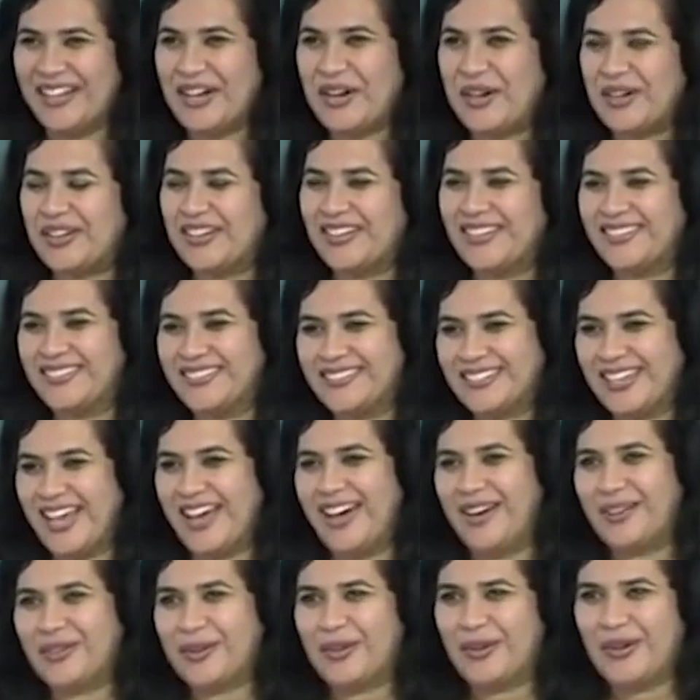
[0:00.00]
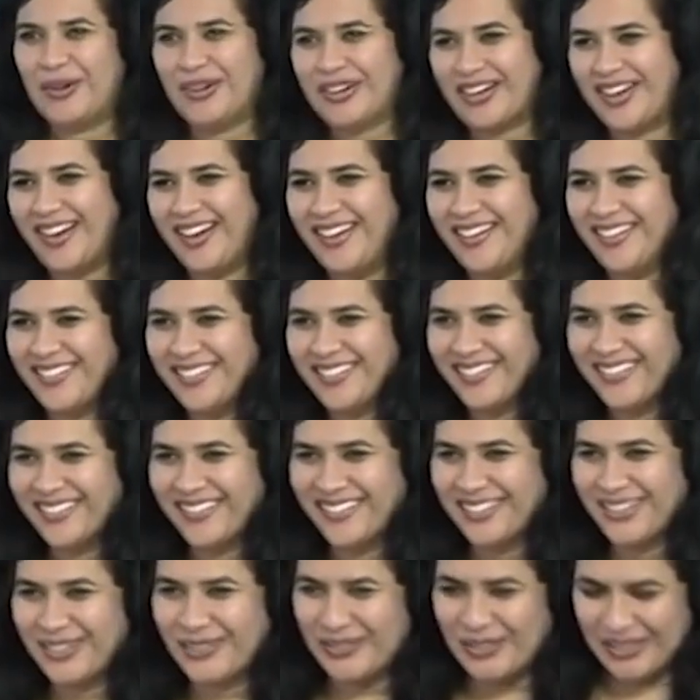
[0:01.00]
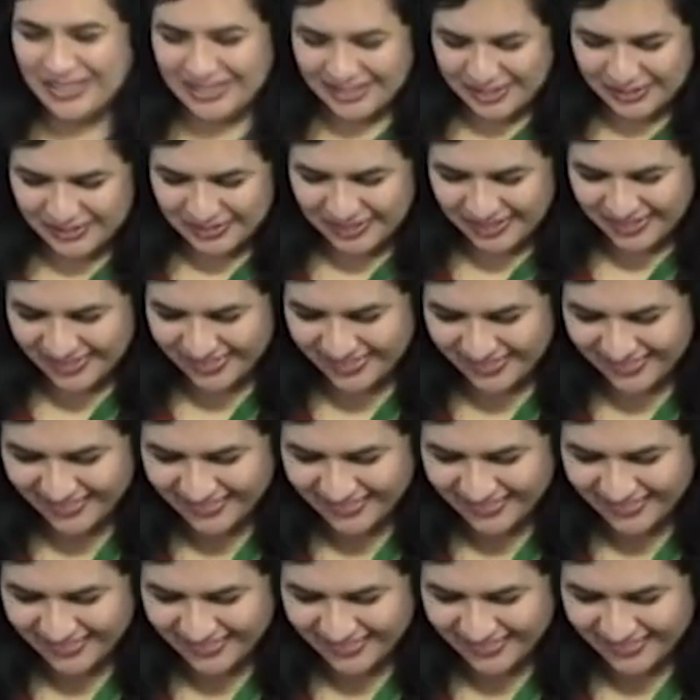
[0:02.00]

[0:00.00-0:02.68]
Or star aura or whatever.